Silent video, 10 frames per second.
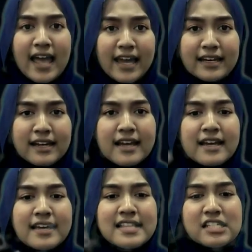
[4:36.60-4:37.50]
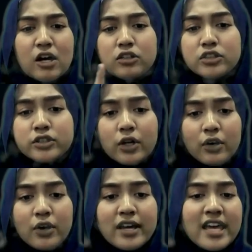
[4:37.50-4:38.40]
And it's
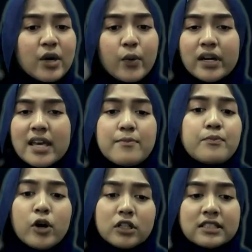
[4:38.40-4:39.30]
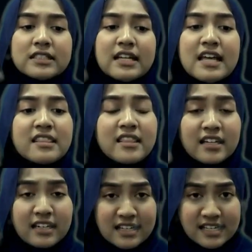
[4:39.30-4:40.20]
also equally important
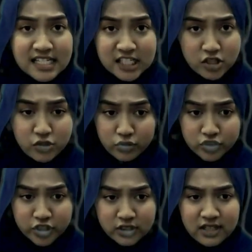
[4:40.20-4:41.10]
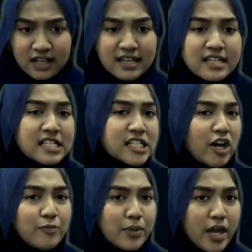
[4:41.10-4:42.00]
that the institution is
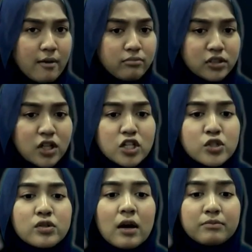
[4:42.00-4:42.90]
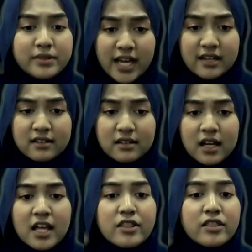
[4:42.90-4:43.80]
not be able to update
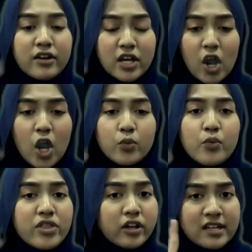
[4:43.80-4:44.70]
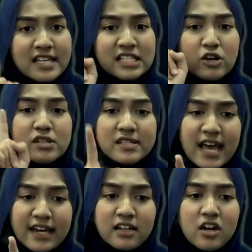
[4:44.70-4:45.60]
the record without his
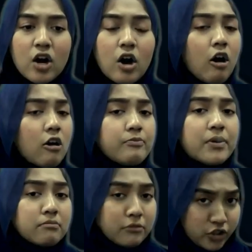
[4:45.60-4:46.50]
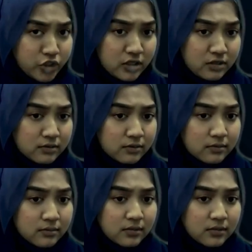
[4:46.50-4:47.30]
consent or permission.